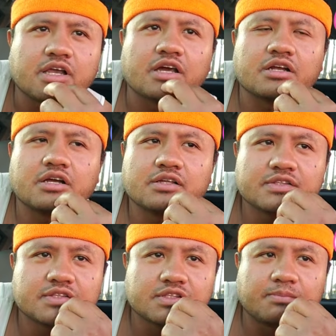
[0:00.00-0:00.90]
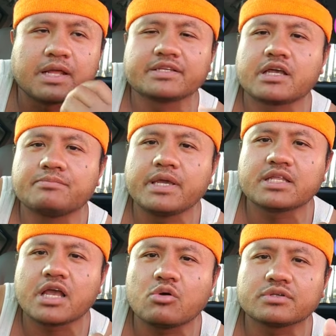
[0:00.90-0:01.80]
And uh, the place that's
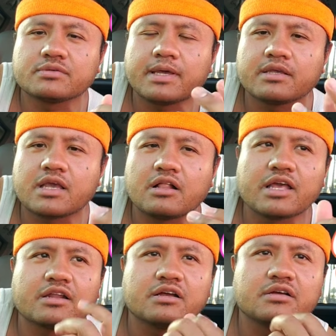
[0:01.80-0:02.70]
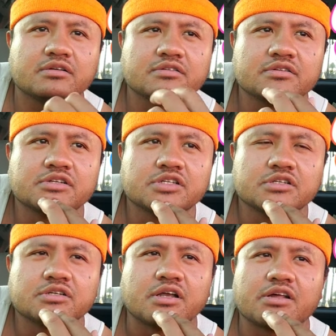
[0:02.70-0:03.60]
being held is being held at a
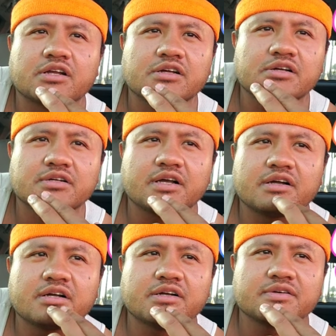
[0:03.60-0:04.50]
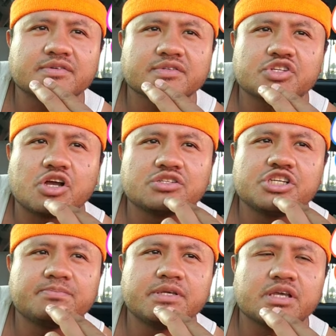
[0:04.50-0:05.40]
at a, uh, a, a
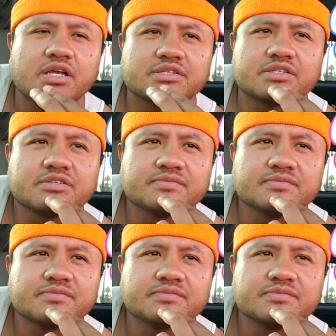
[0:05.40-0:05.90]
GPS,